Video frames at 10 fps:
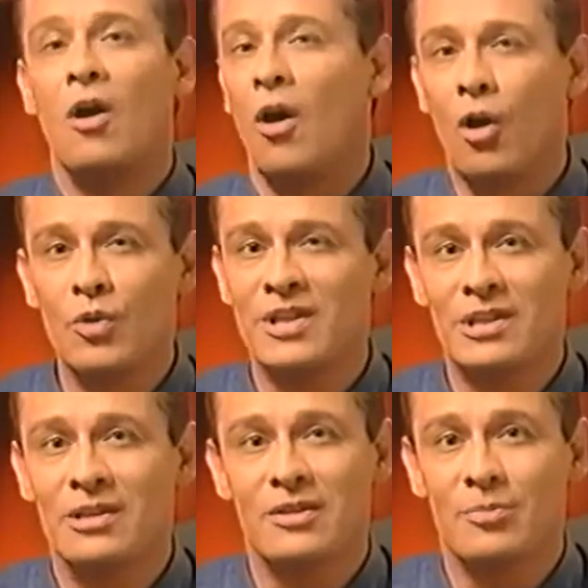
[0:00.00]
all with a
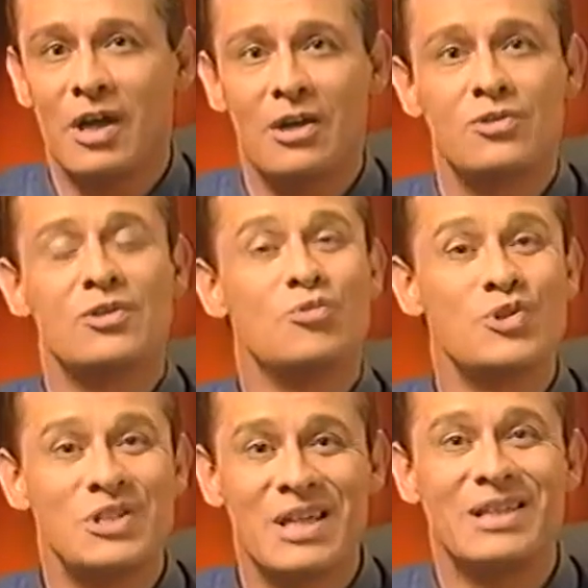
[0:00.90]
click of the mouse, were
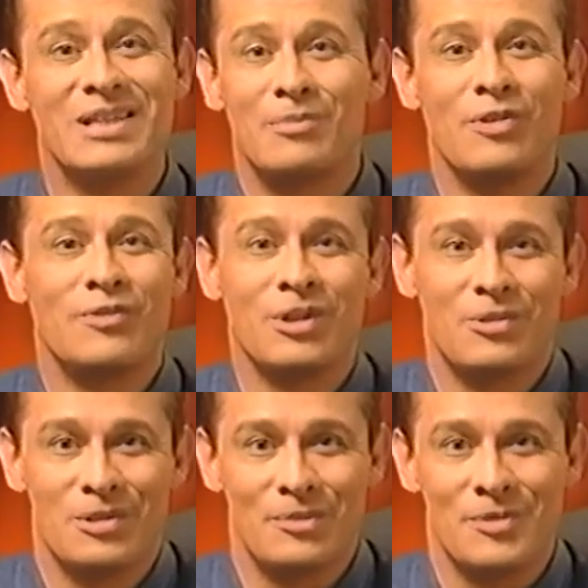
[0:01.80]
suddenly at my
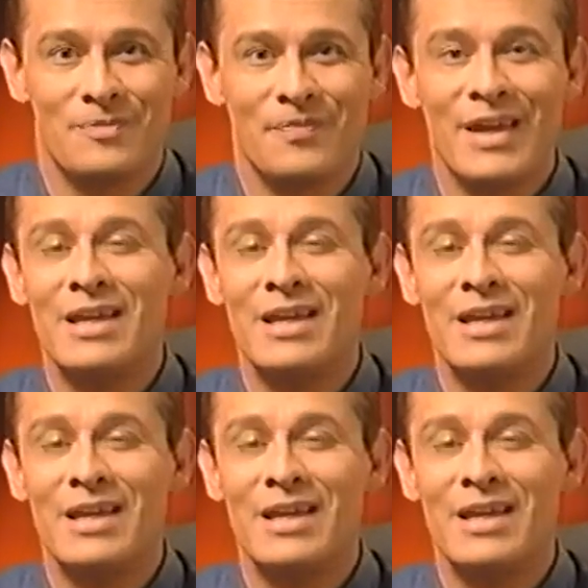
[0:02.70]
fingertips.